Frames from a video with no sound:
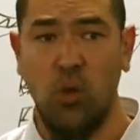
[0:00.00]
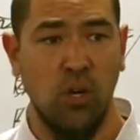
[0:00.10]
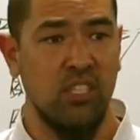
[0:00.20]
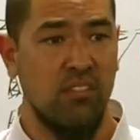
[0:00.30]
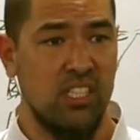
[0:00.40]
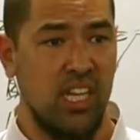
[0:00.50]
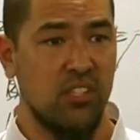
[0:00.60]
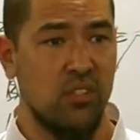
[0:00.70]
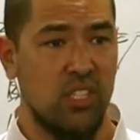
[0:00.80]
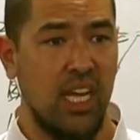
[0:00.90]
the course of this
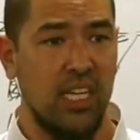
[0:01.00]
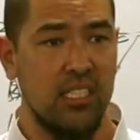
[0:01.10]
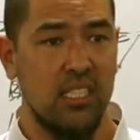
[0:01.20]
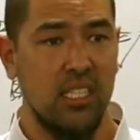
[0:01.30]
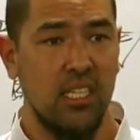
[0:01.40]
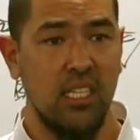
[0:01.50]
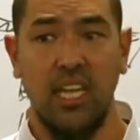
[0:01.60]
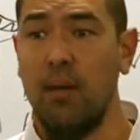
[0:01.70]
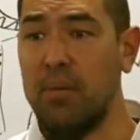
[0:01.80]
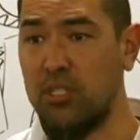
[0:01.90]
exercise,
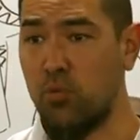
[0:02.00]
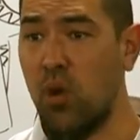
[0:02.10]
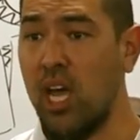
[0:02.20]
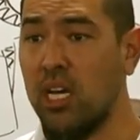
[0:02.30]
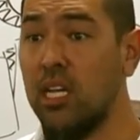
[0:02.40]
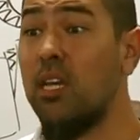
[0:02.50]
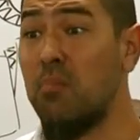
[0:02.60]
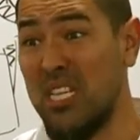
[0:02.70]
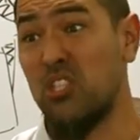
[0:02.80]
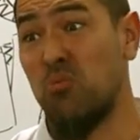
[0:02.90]
that means what? It
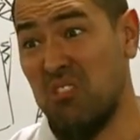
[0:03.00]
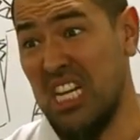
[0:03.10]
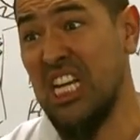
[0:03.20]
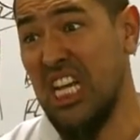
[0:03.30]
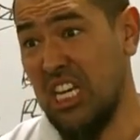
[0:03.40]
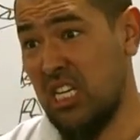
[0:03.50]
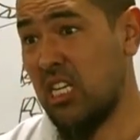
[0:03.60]
means you need it.